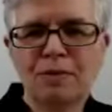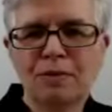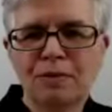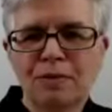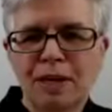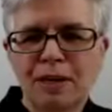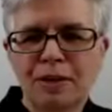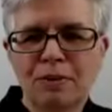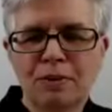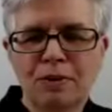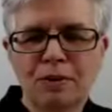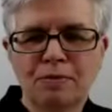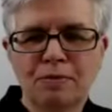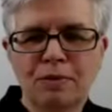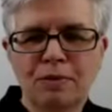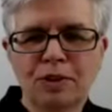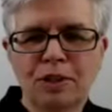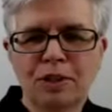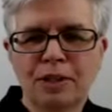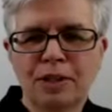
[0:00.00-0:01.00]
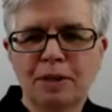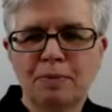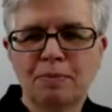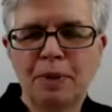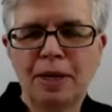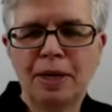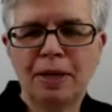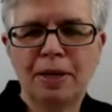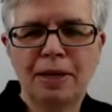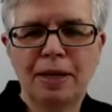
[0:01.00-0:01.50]
Thank you all for joining
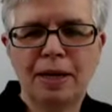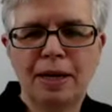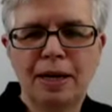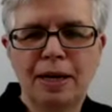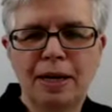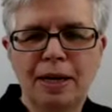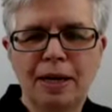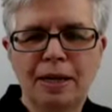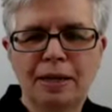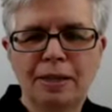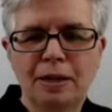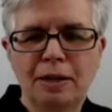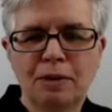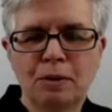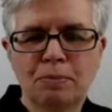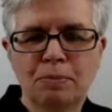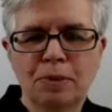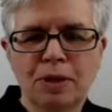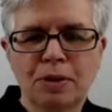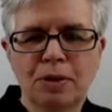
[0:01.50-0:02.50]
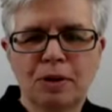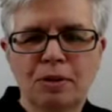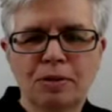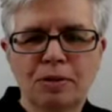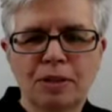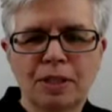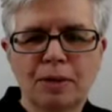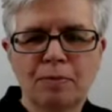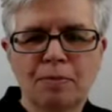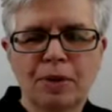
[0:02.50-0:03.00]
me, and I hope you got
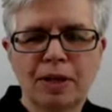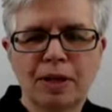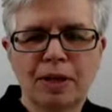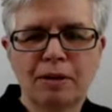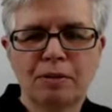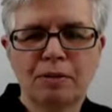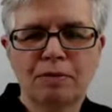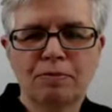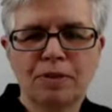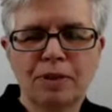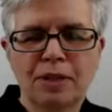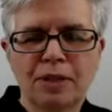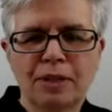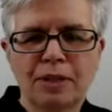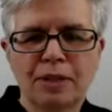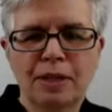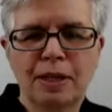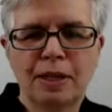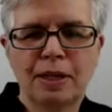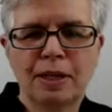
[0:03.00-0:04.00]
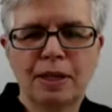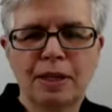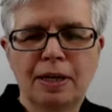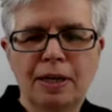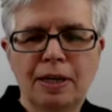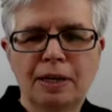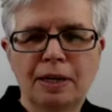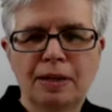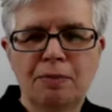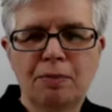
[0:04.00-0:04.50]
something out of it.
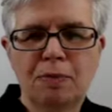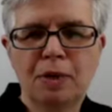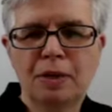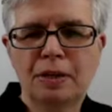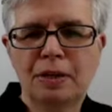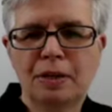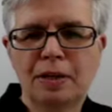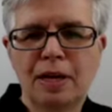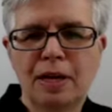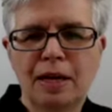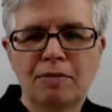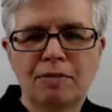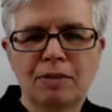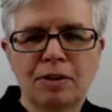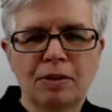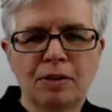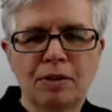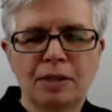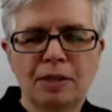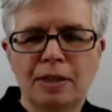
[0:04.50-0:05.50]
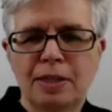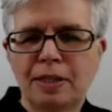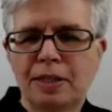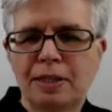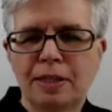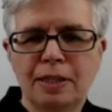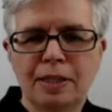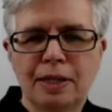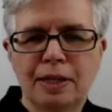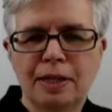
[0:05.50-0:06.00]
And well, have a good night.
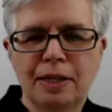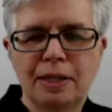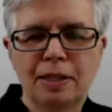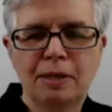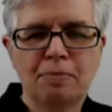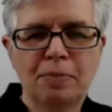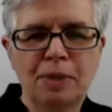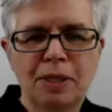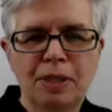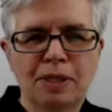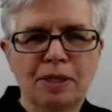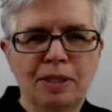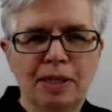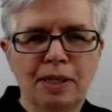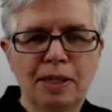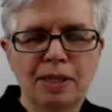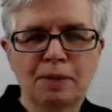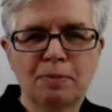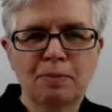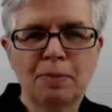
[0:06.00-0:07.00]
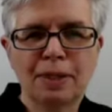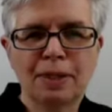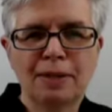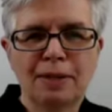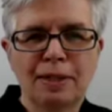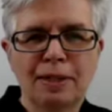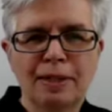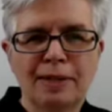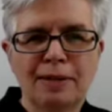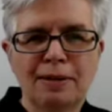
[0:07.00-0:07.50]
I'll be starting my
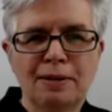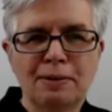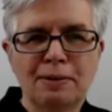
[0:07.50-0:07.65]
day now.